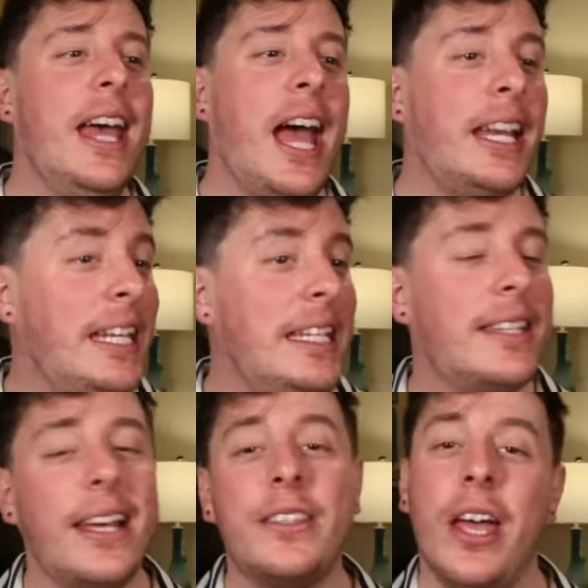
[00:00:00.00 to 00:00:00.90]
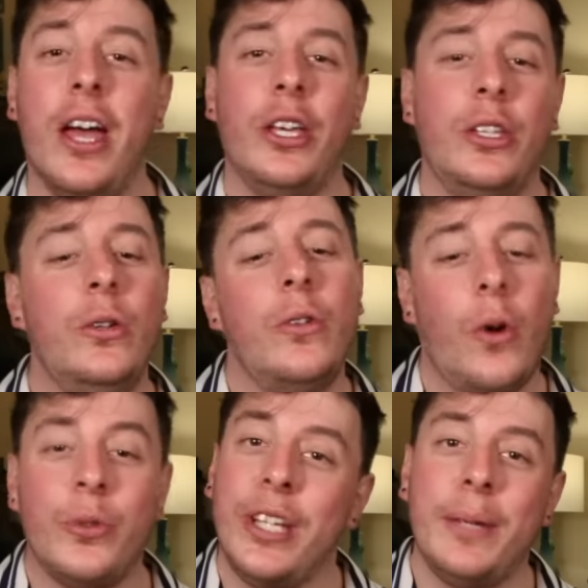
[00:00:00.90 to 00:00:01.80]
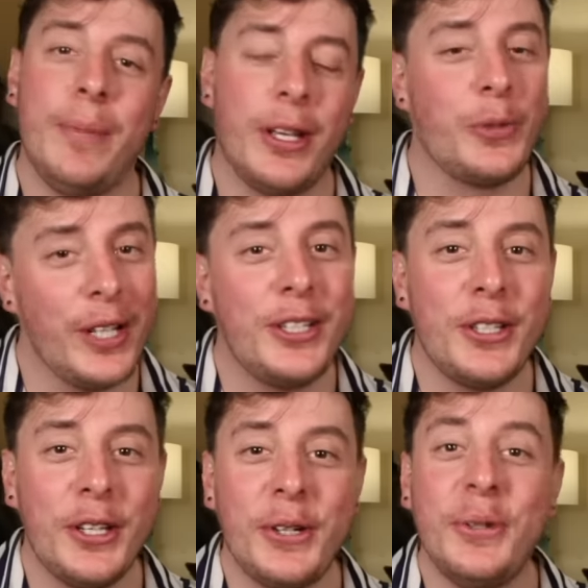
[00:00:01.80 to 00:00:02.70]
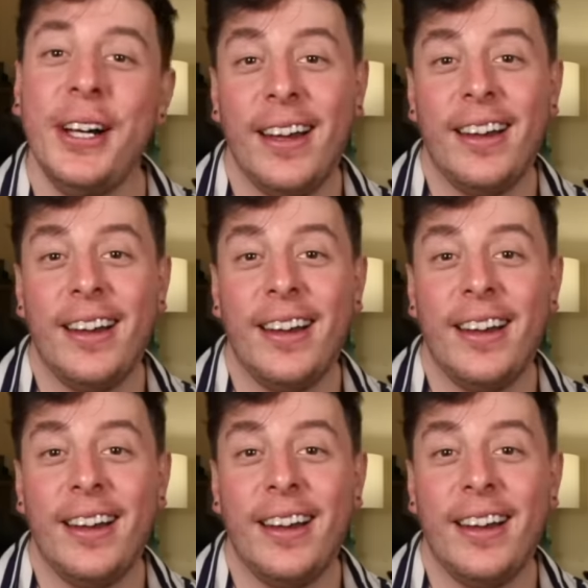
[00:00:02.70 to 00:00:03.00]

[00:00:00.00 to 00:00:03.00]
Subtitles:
And he says, you don't need me to read to you.